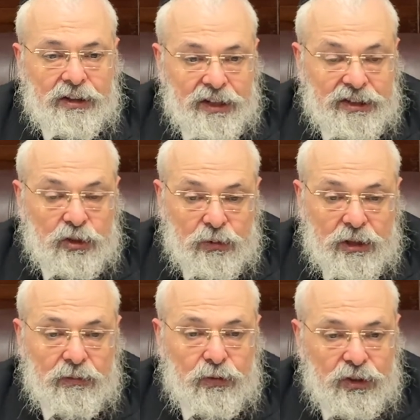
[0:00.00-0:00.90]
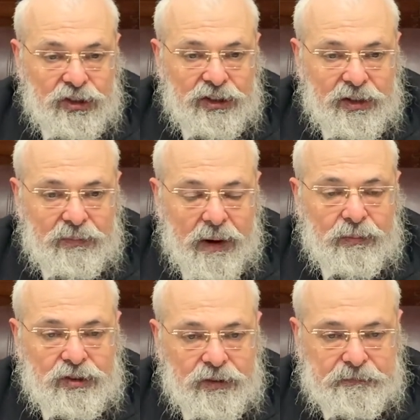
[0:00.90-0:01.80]
is, as we said before, is a
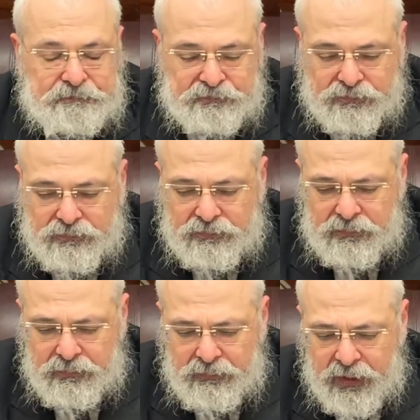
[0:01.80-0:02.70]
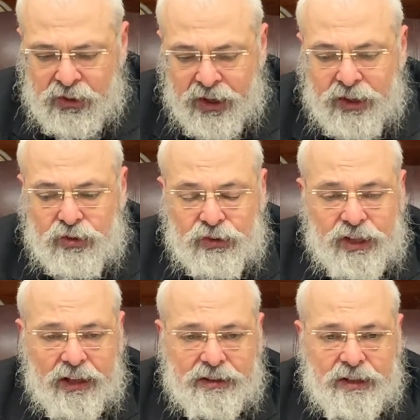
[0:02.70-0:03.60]
mamzer. So as a
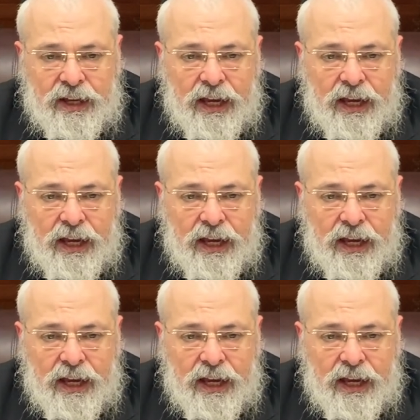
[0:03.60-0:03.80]
result,